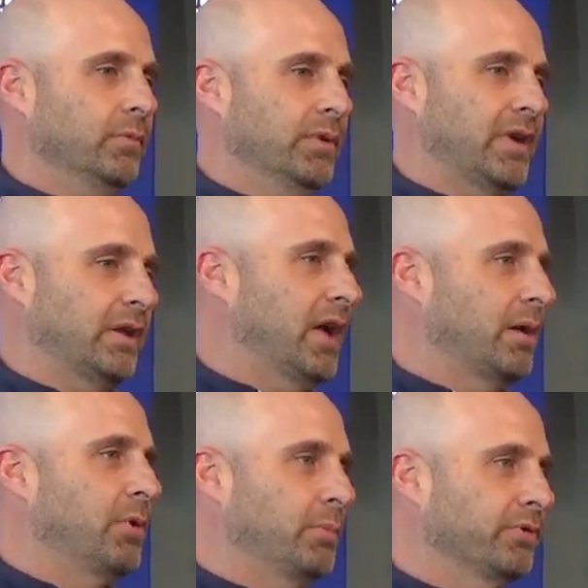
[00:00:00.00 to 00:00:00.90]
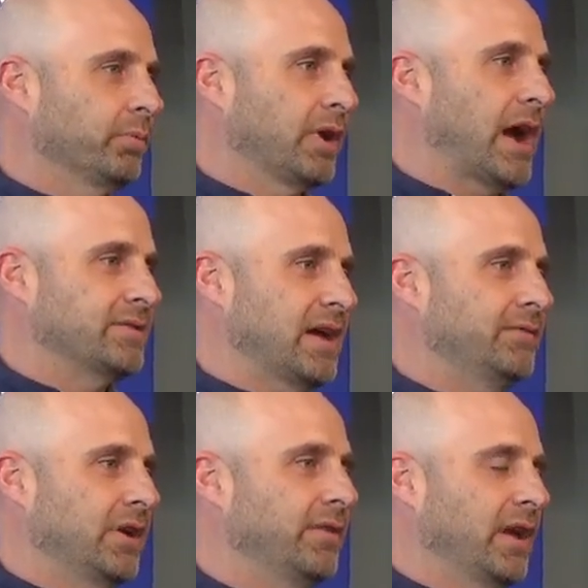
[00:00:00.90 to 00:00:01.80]
we've had a lot of moments where guys
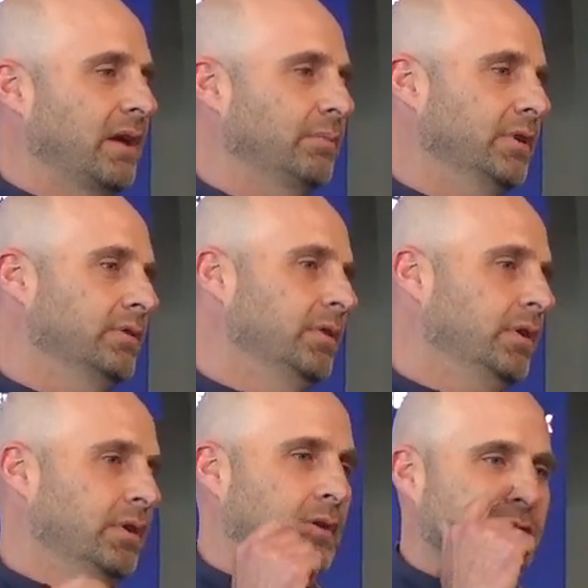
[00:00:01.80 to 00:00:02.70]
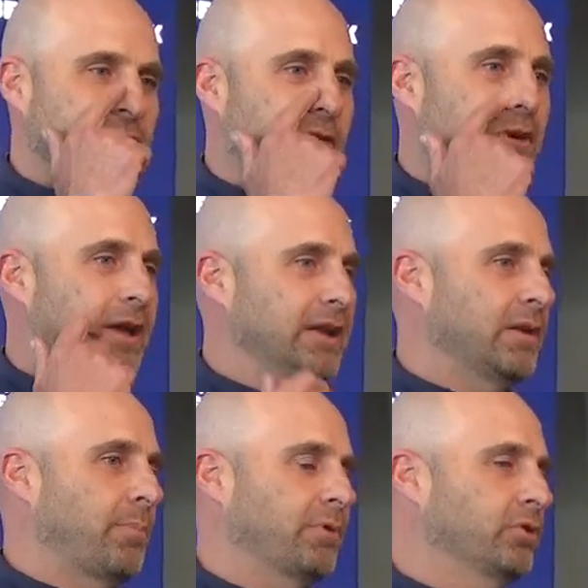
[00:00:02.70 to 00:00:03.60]
have done that, but Saturday at
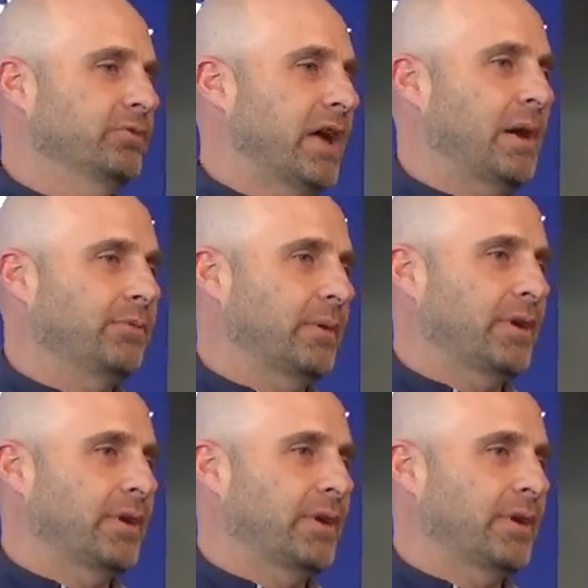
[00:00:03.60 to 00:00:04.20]
inopportune times, I'm